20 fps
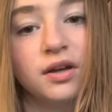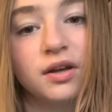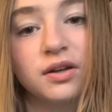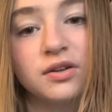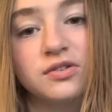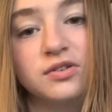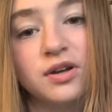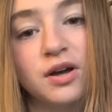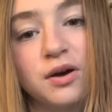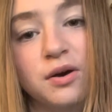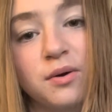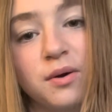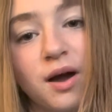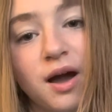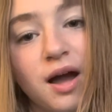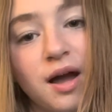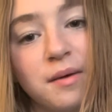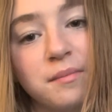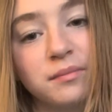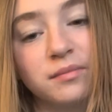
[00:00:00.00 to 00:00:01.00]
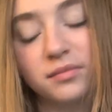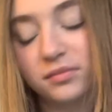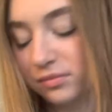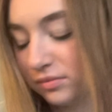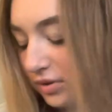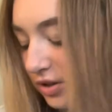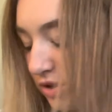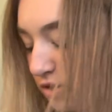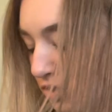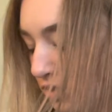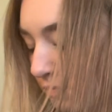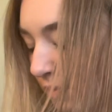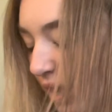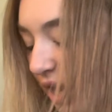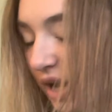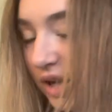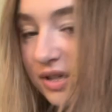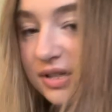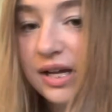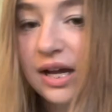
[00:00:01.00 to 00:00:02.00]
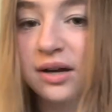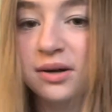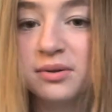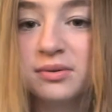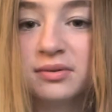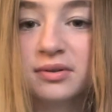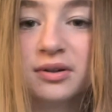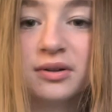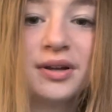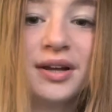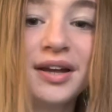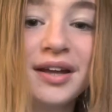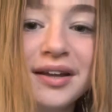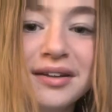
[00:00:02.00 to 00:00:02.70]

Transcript: So I'm, did you just pass out? Okay.